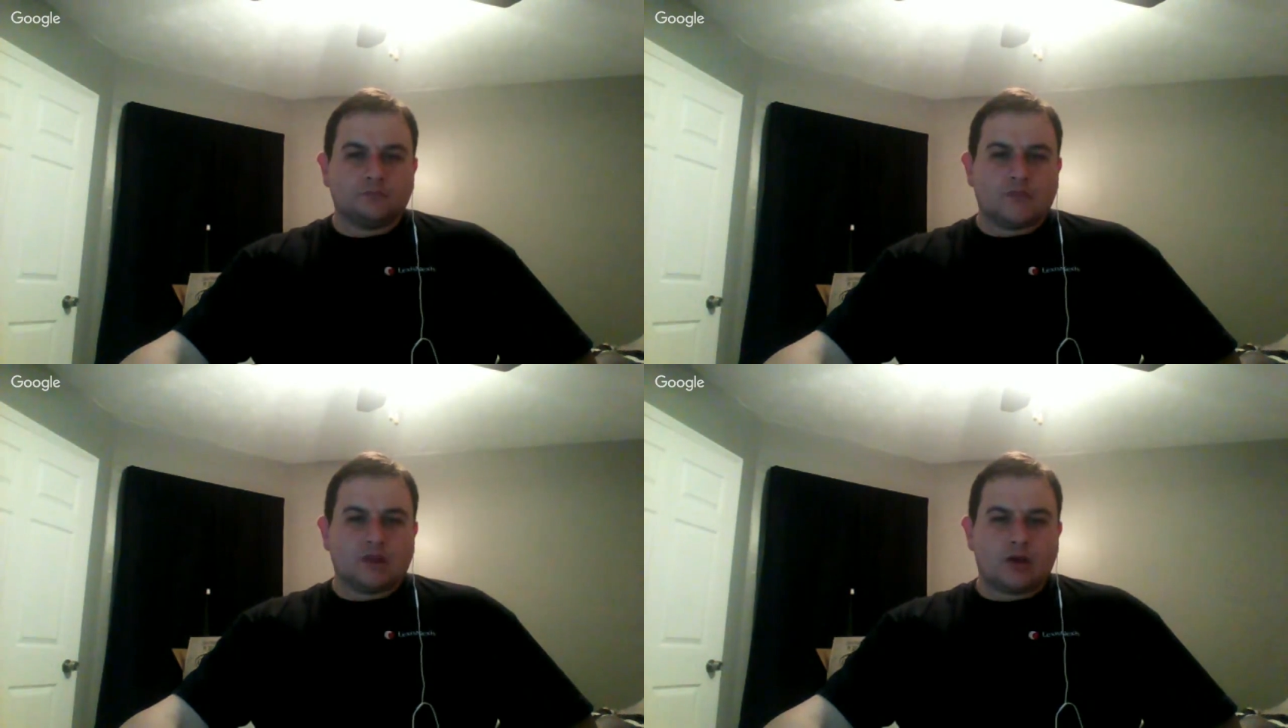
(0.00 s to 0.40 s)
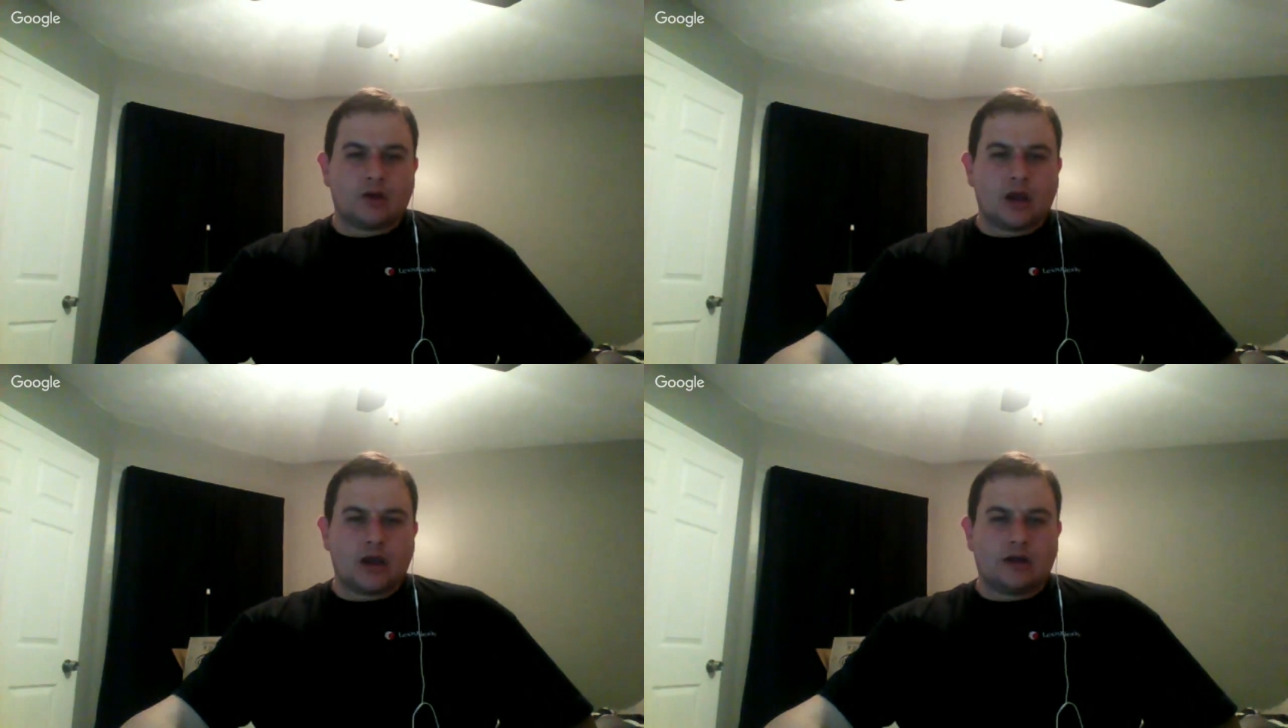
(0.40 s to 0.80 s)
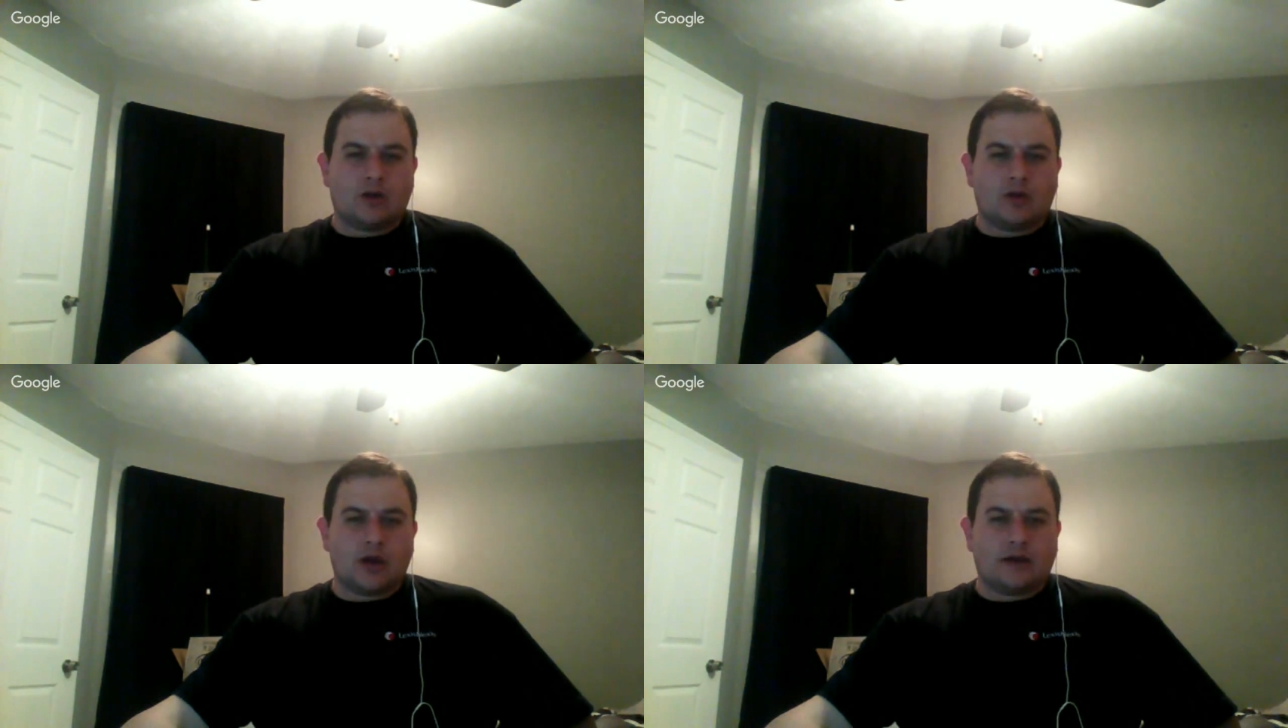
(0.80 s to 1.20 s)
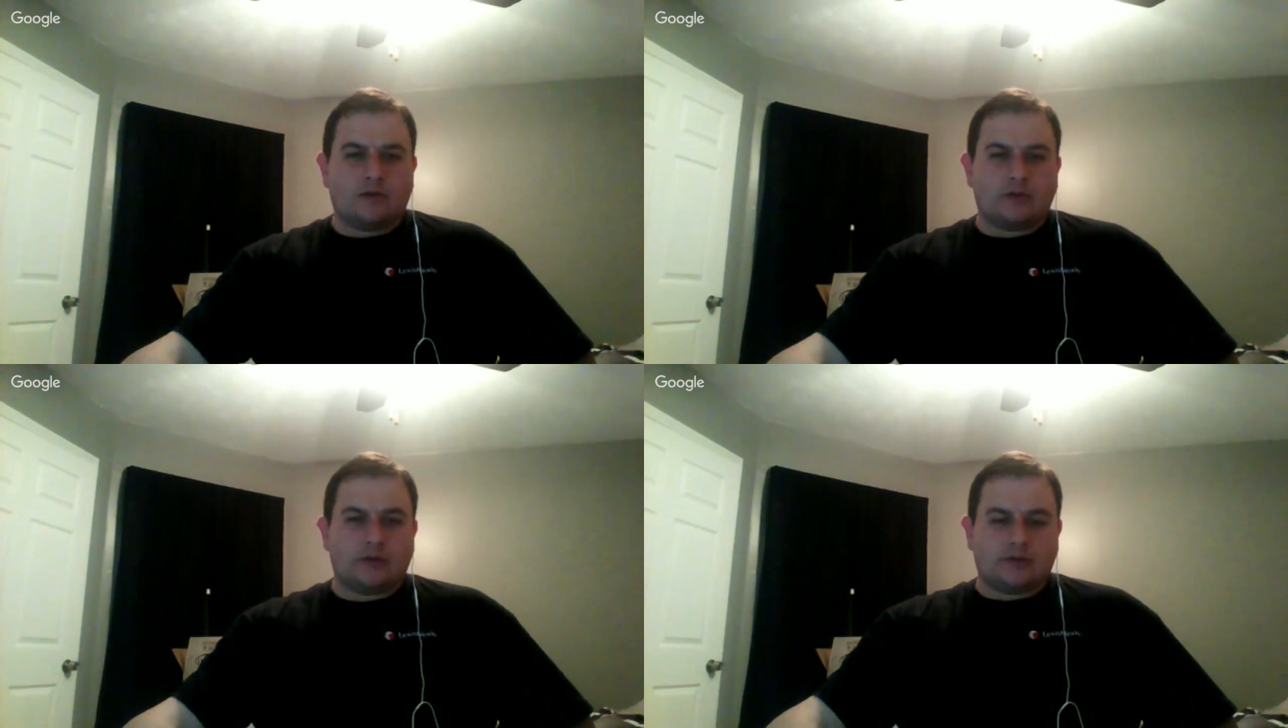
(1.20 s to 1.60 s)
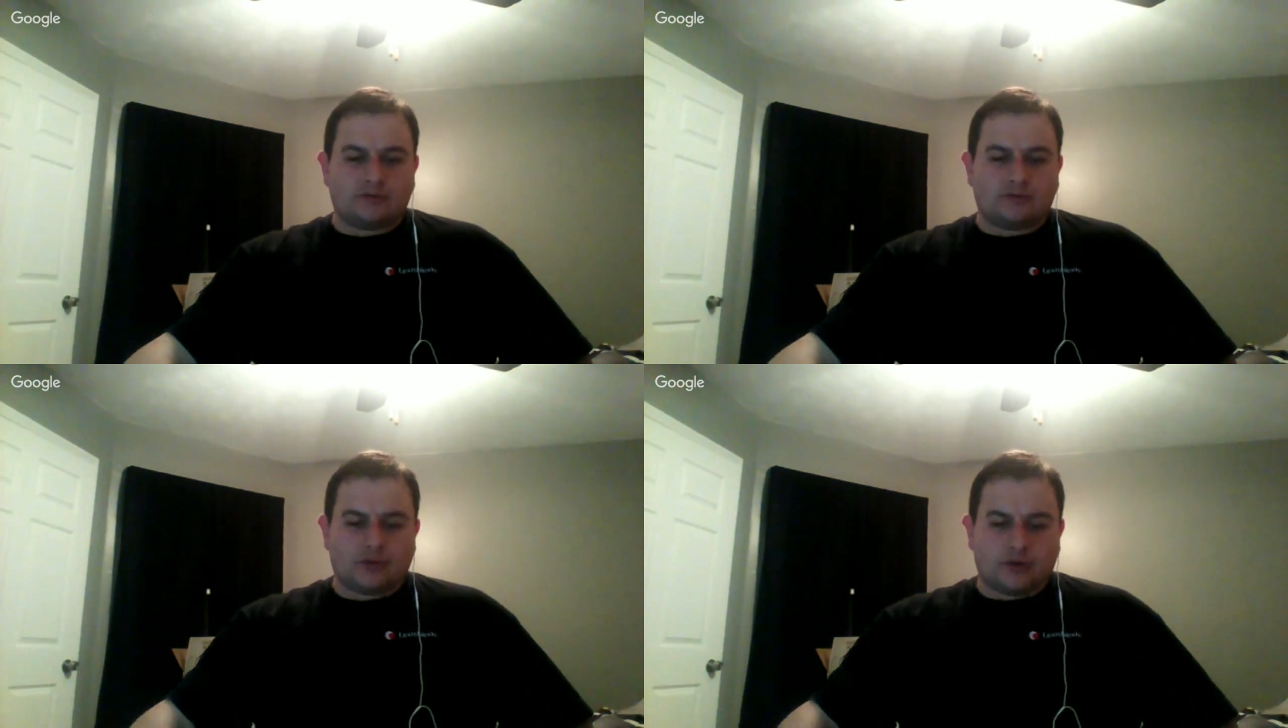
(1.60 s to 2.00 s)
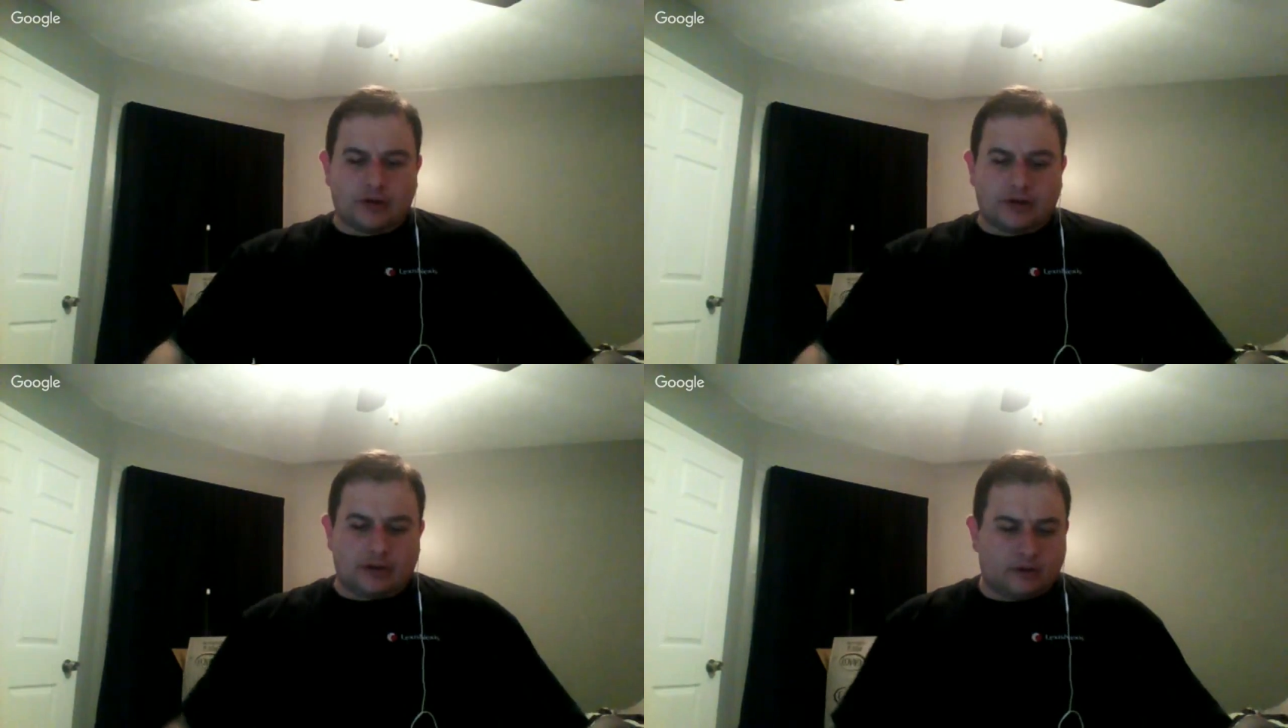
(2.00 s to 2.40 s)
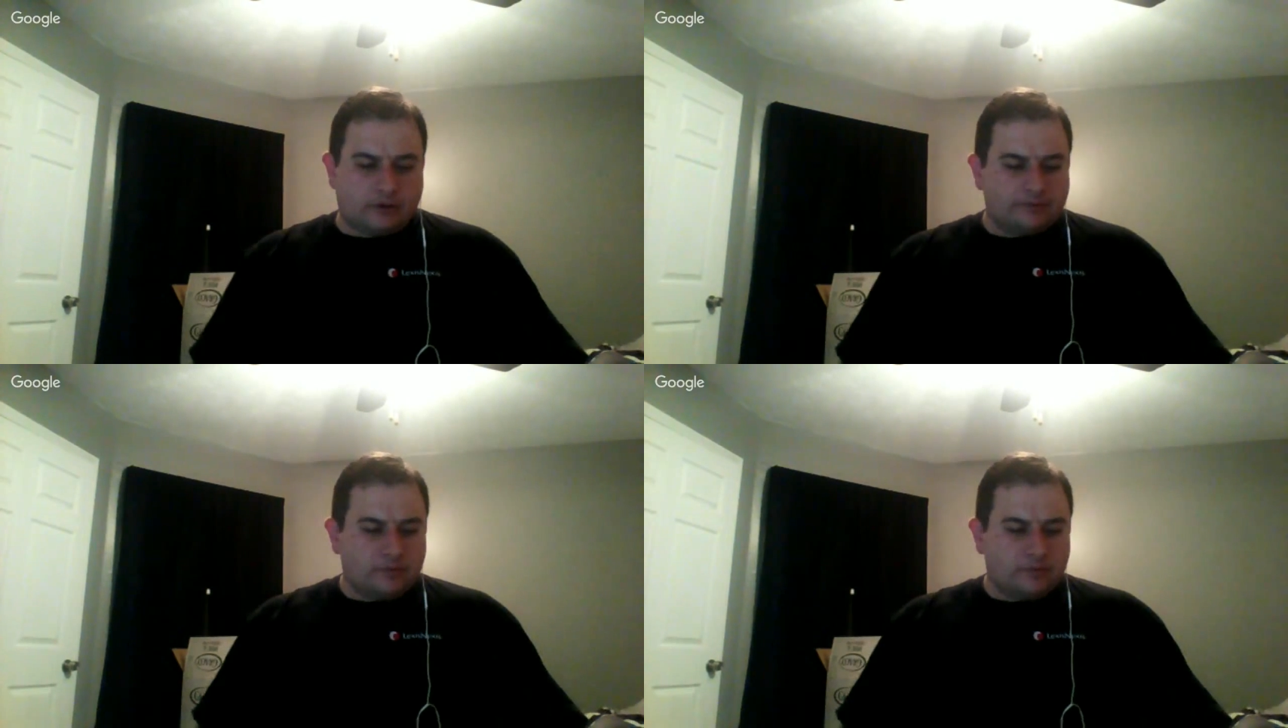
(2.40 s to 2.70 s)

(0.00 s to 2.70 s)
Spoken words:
All right, we're getting started here.